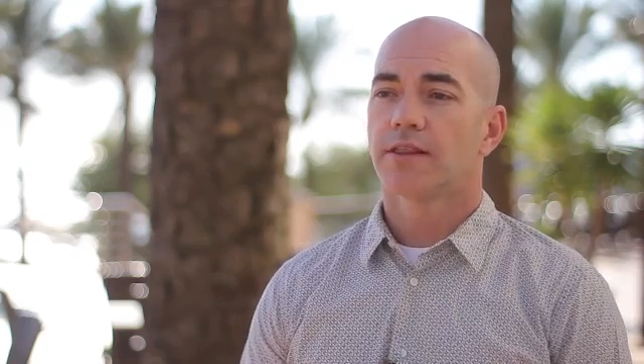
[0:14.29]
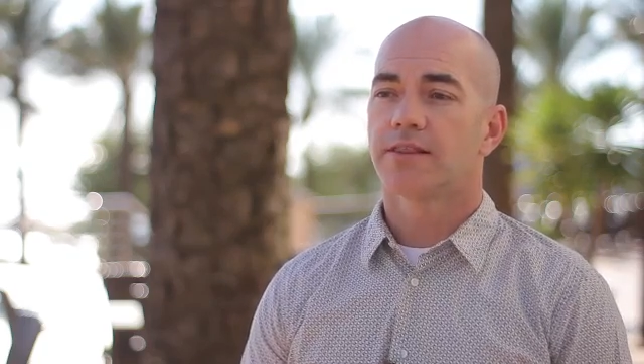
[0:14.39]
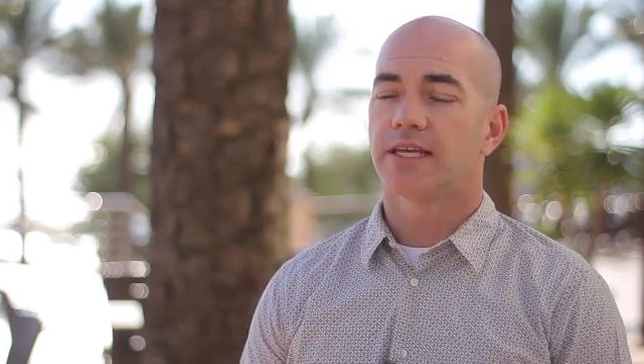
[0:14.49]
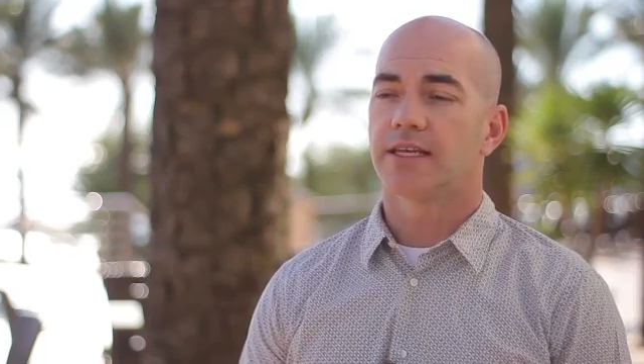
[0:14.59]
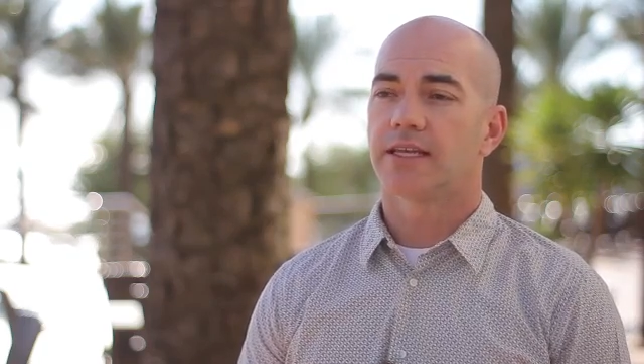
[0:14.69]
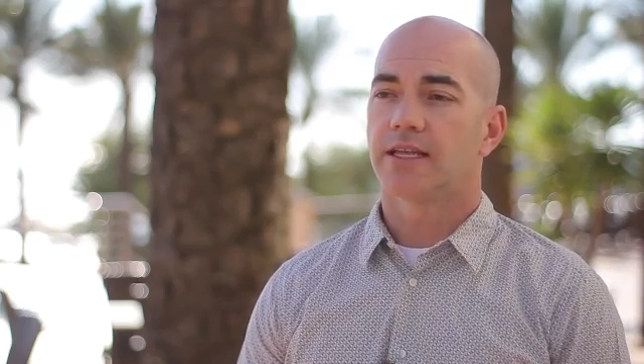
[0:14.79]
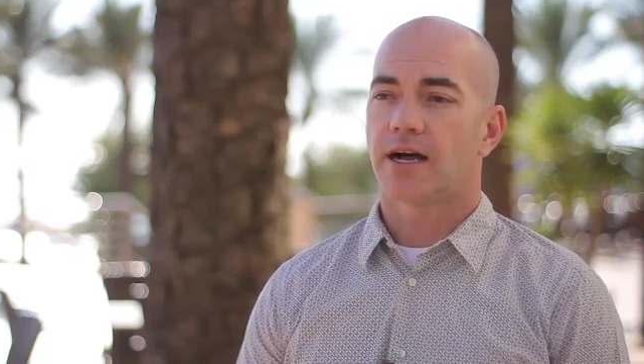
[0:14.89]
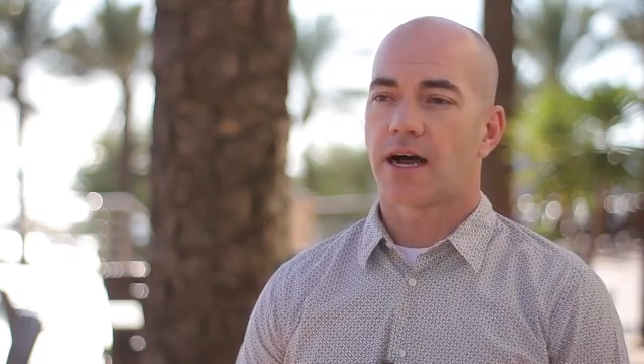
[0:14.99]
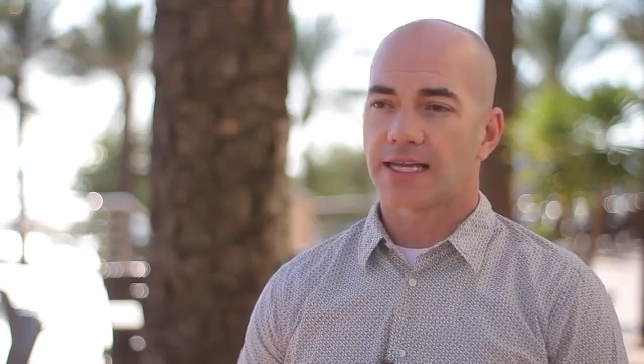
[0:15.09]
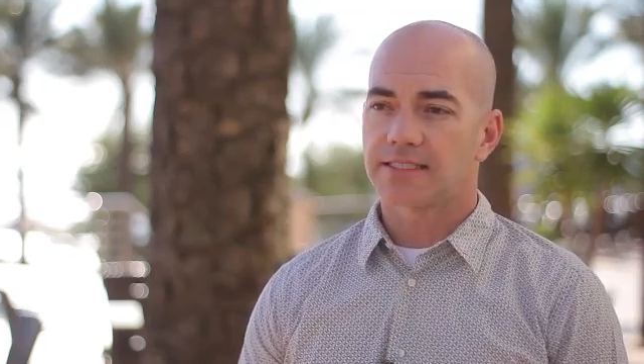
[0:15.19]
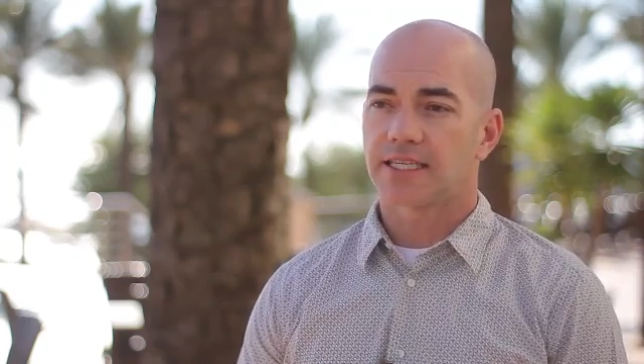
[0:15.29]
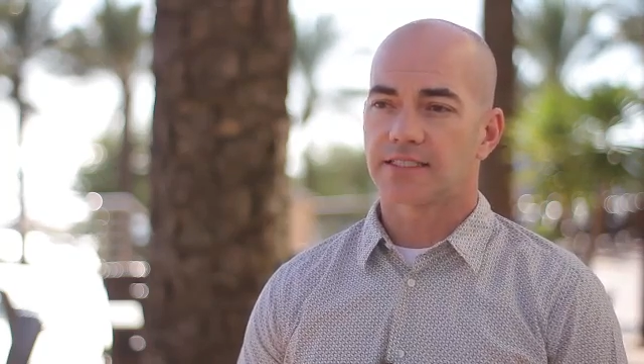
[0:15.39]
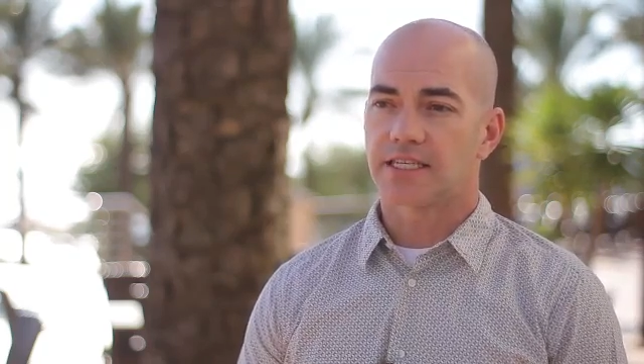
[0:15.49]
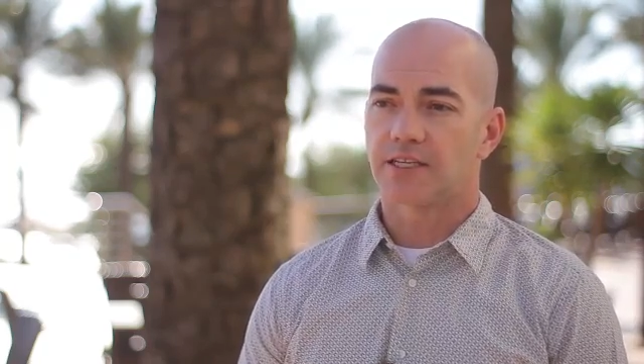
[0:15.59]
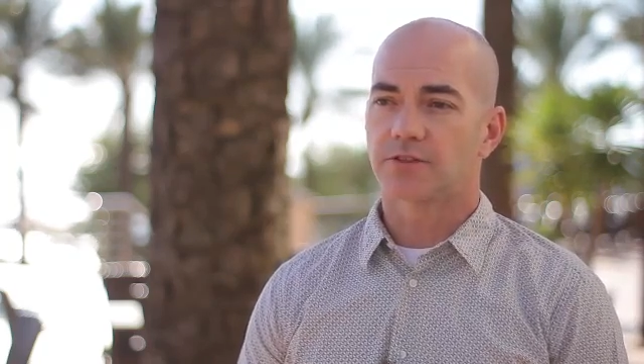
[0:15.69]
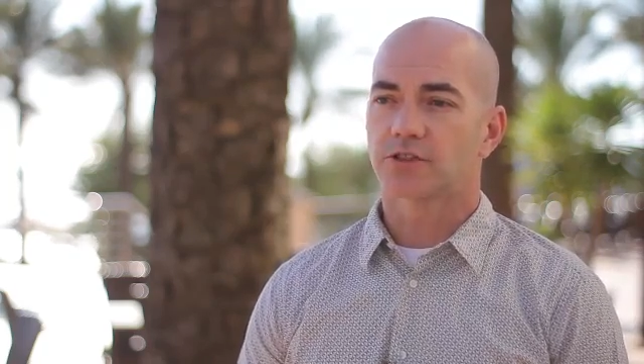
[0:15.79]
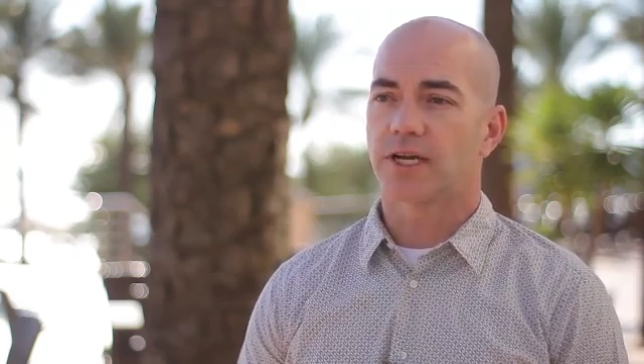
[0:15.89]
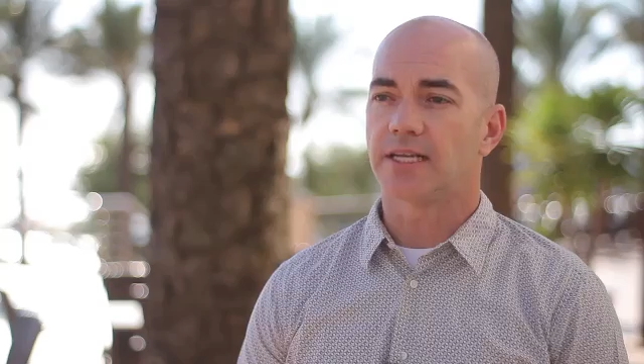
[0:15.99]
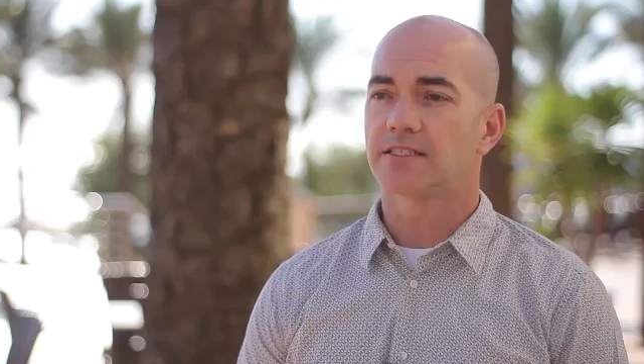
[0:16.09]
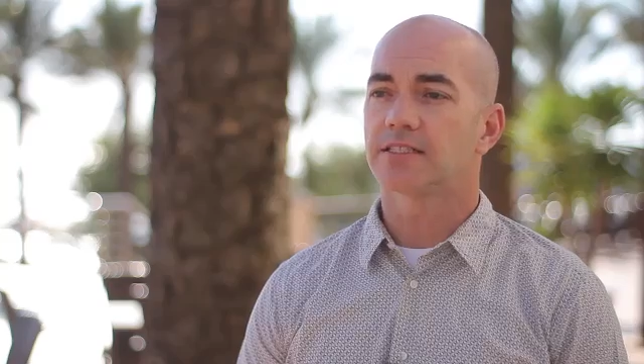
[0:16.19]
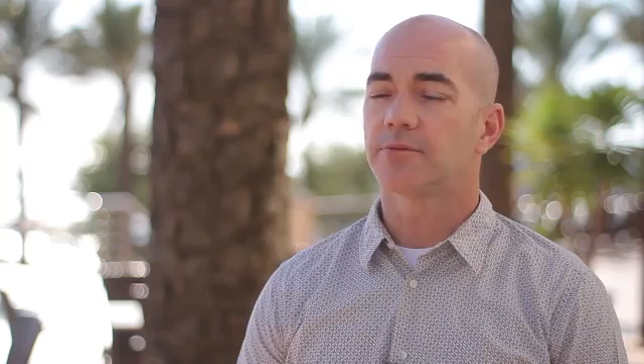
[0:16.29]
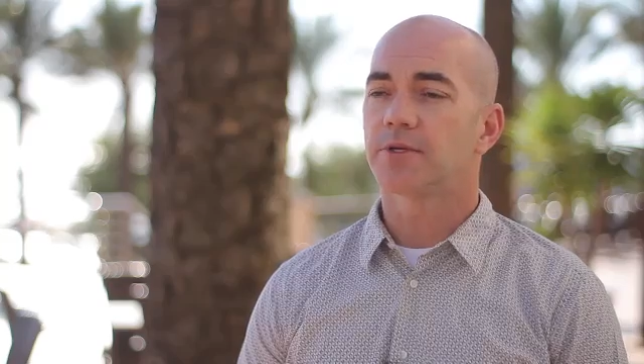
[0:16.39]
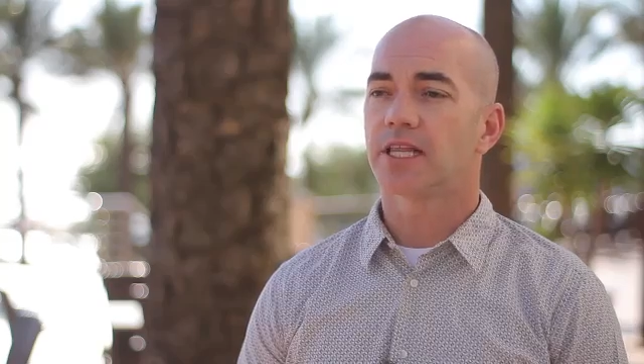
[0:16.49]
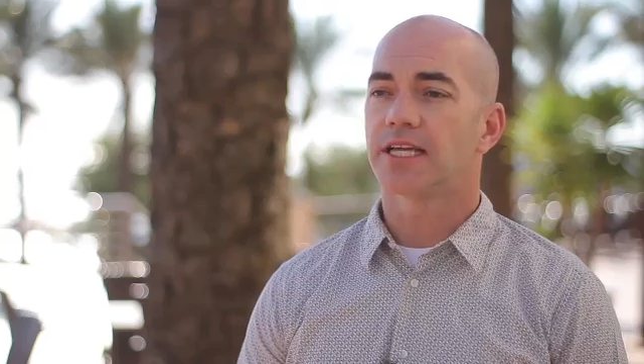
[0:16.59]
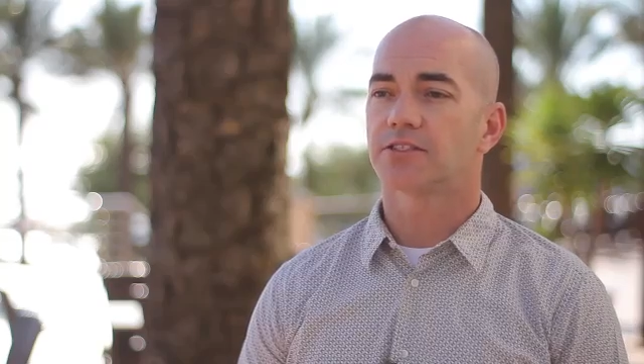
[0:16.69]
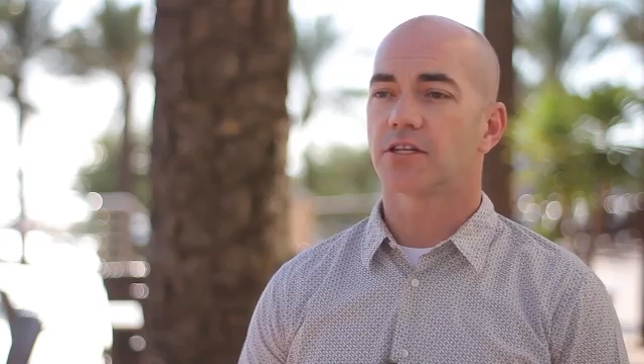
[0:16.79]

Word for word: that high intensity interval training stimulates